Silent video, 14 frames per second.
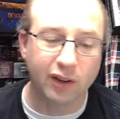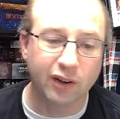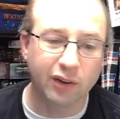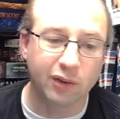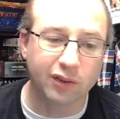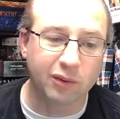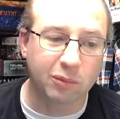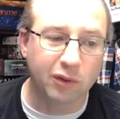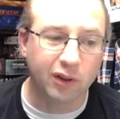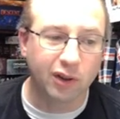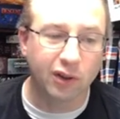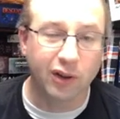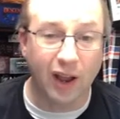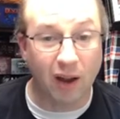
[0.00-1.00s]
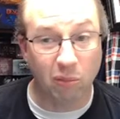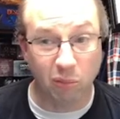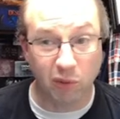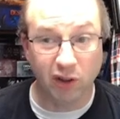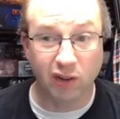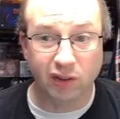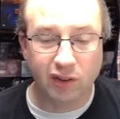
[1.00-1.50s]
there's some clear not
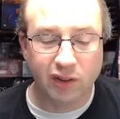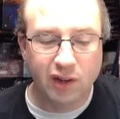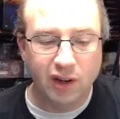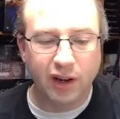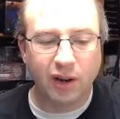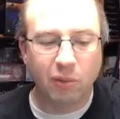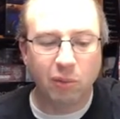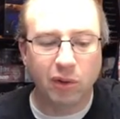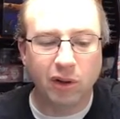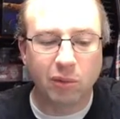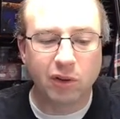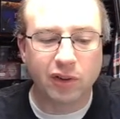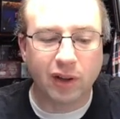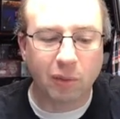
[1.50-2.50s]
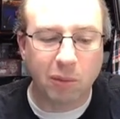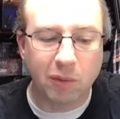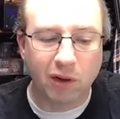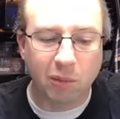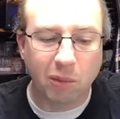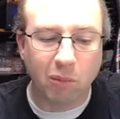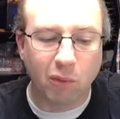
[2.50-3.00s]
winners. And I really wish that would have been a
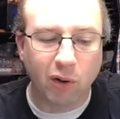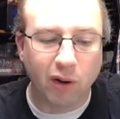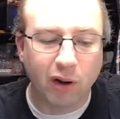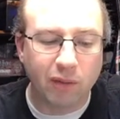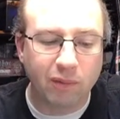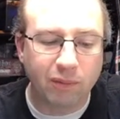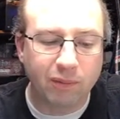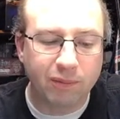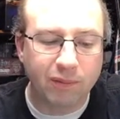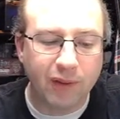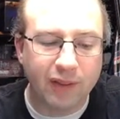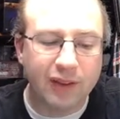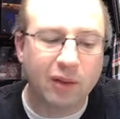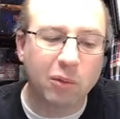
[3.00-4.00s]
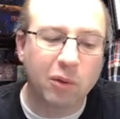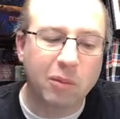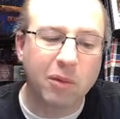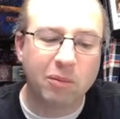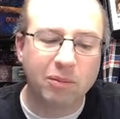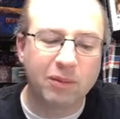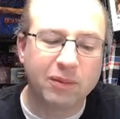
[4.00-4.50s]
little bit more. I think it would have
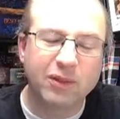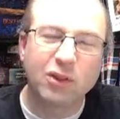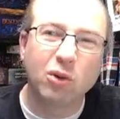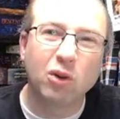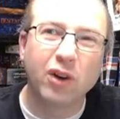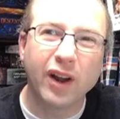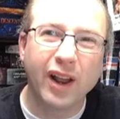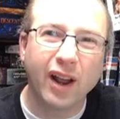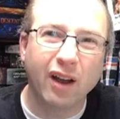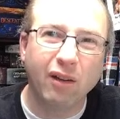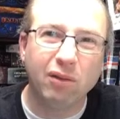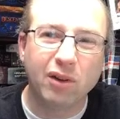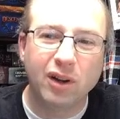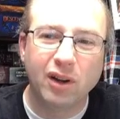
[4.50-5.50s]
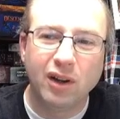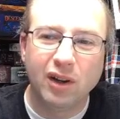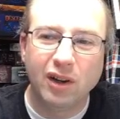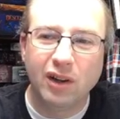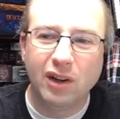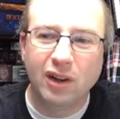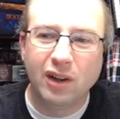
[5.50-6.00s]
been cooler to have
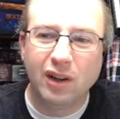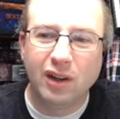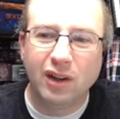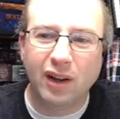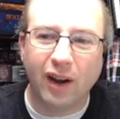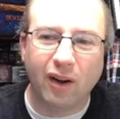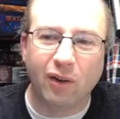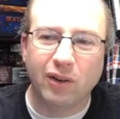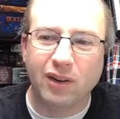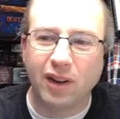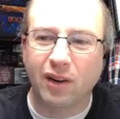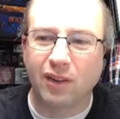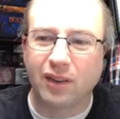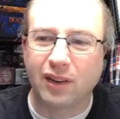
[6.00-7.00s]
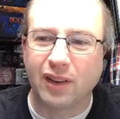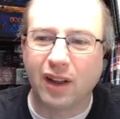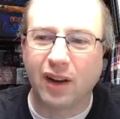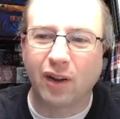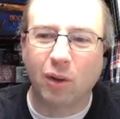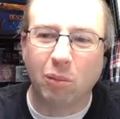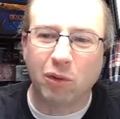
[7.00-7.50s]
I don't know. I don't think that
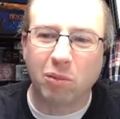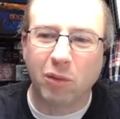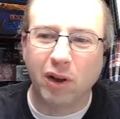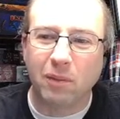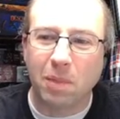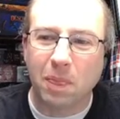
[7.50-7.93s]
helps, but